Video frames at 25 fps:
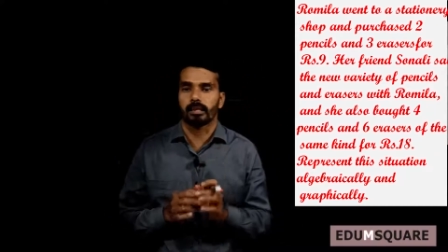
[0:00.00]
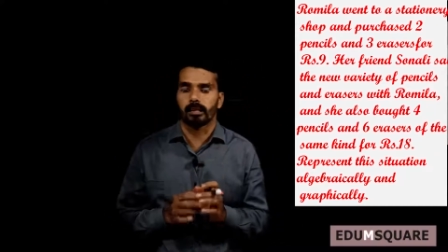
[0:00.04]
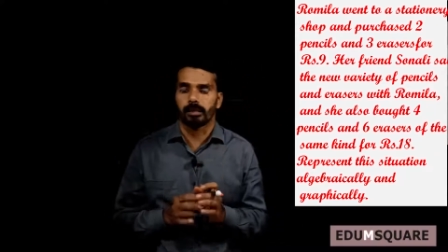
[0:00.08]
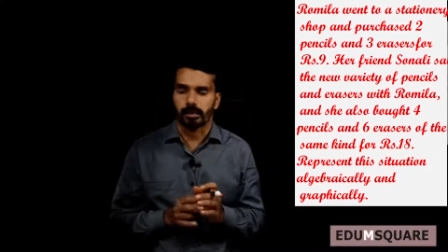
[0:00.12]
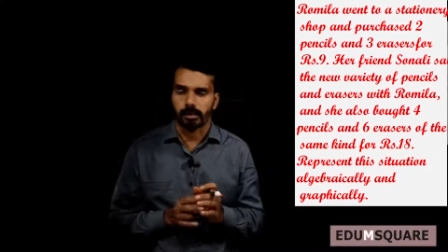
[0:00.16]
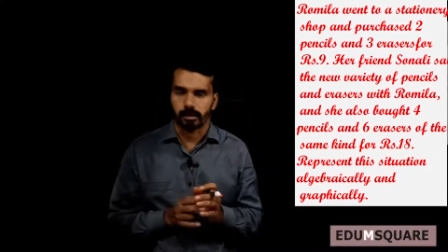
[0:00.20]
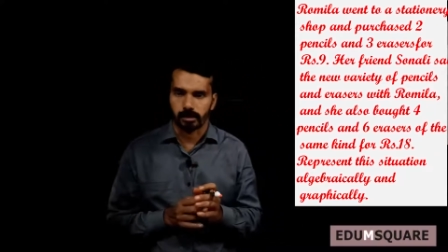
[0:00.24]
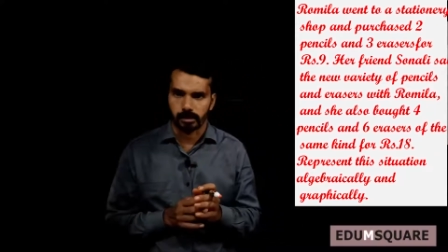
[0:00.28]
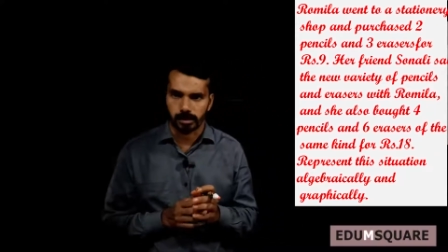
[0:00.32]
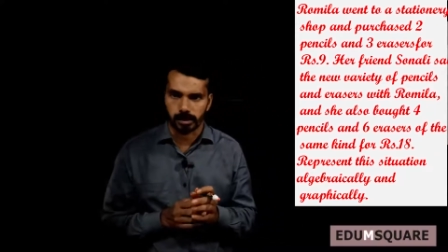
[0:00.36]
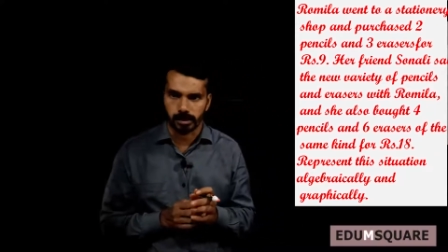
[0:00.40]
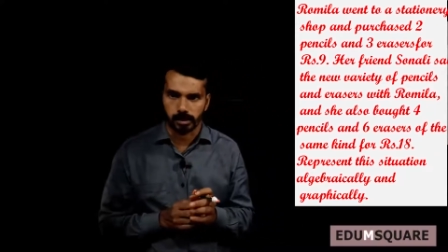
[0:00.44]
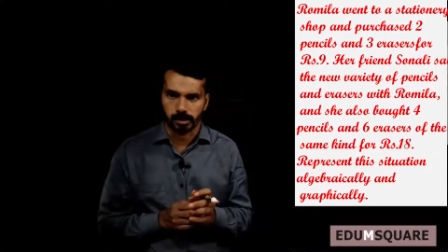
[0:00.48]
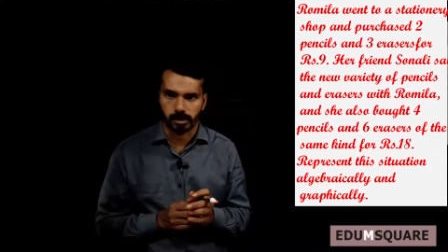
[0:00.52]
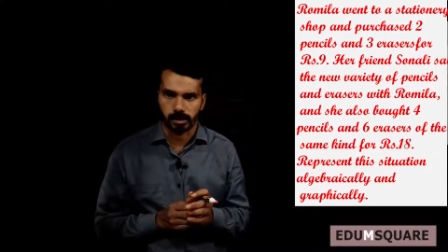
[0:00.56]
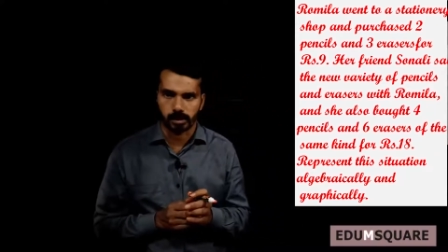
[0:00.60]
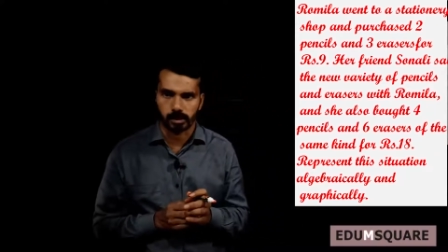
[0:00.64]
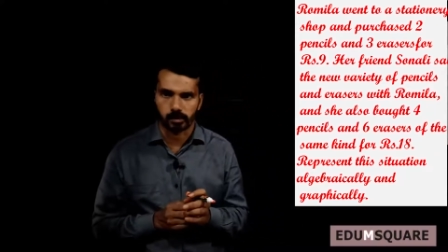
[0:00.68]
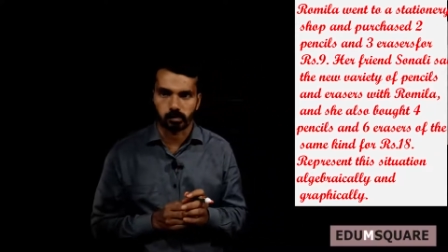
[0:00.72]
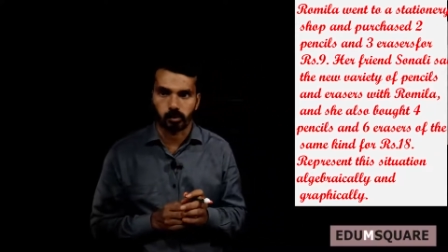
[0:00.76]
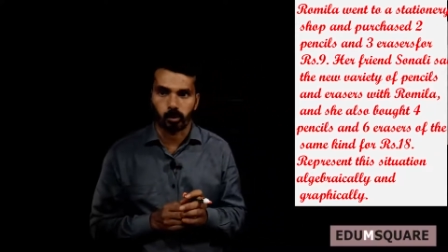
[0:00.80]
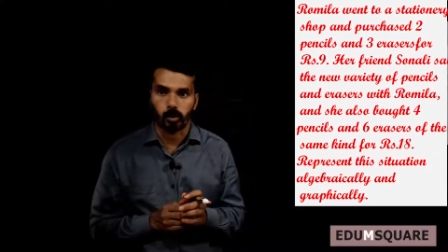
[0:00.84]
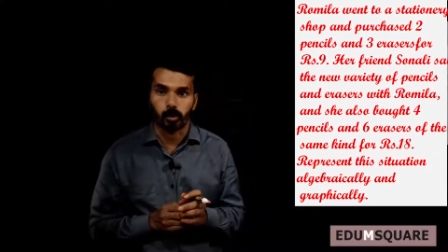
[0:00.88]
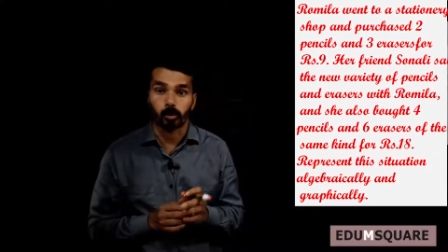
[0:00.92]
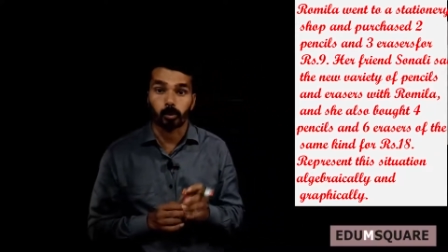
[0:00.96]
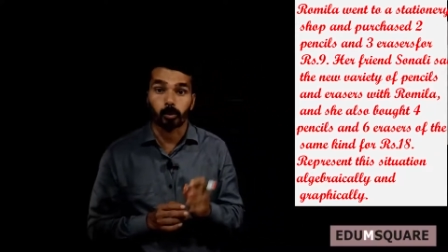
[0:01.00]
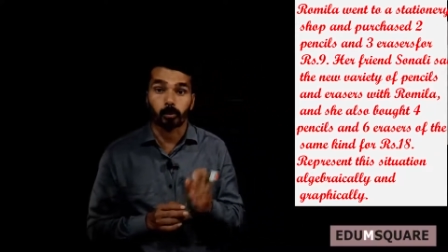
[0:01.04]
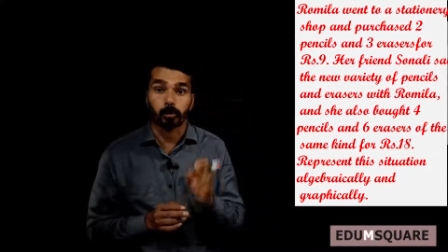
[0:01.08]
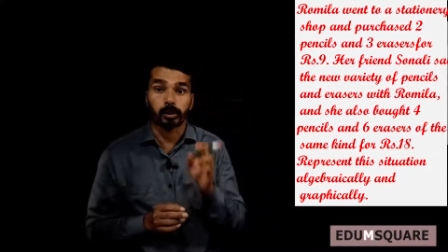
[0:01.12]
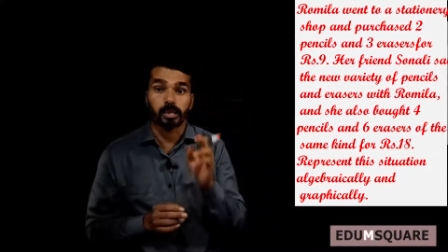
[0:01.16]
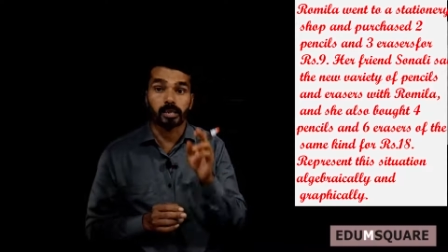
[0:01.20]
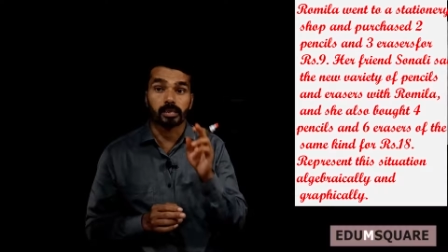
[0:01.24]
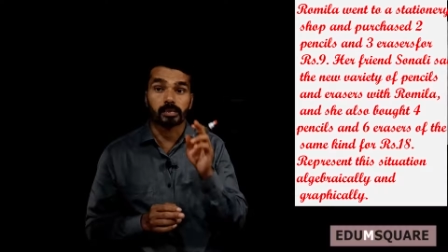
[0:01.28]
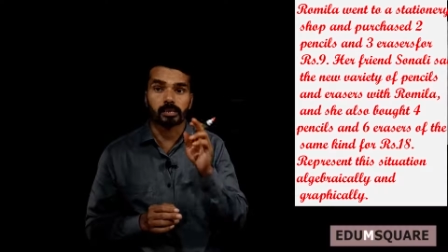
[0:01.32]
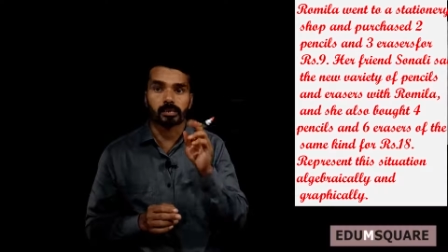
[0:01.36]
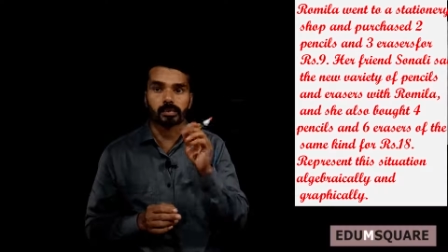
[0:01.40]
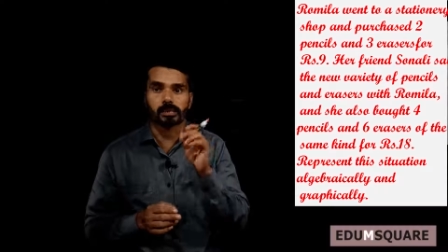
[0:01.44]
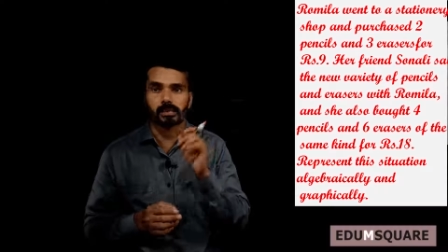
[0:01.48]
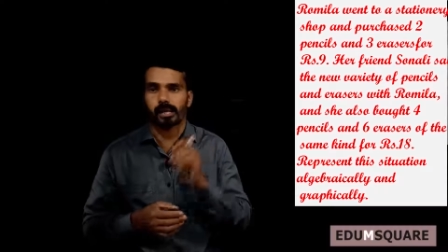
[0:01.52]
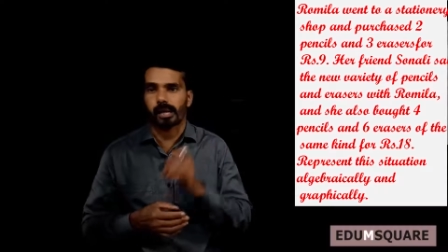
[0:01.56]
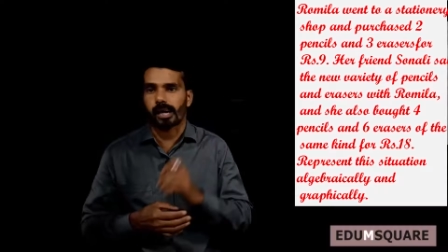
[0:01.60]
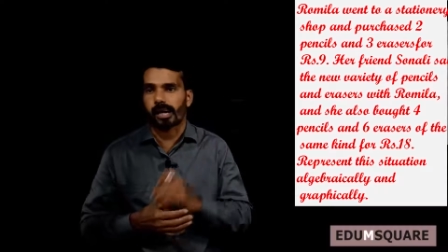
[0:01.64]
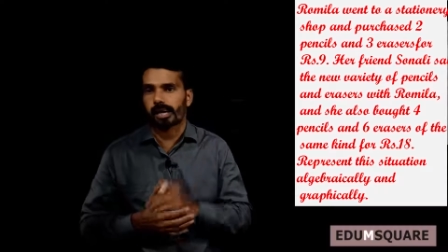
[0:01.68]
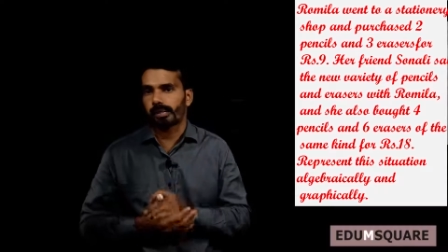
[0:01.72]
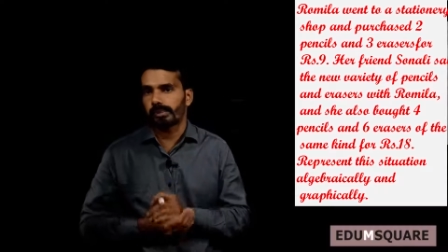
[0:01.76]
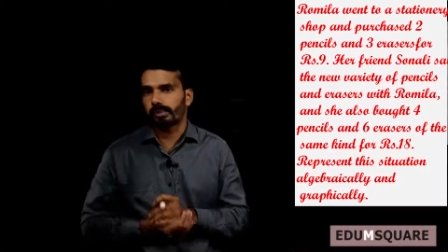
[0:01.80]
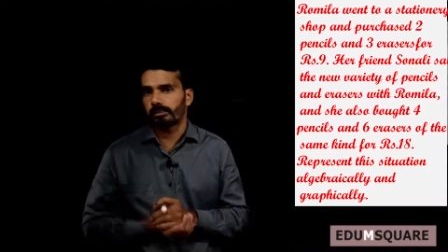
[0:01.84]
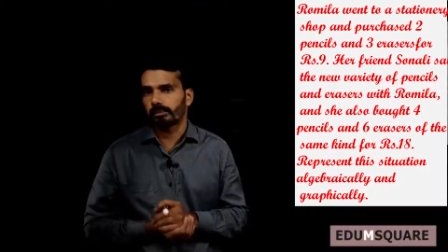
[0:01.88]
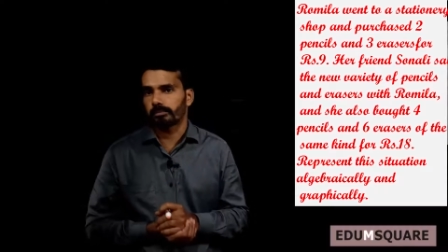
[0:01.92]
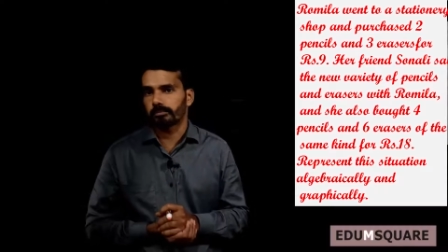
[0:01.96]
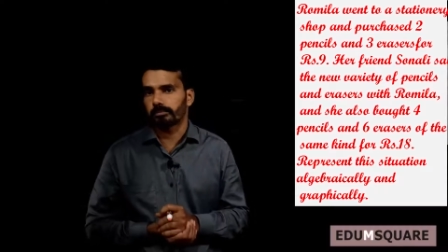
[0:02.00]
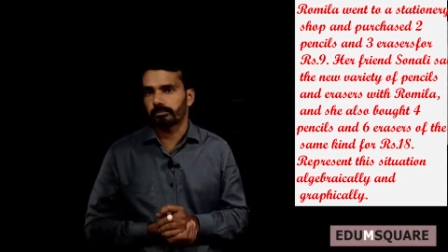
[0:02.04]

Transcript: erasers for ₹9.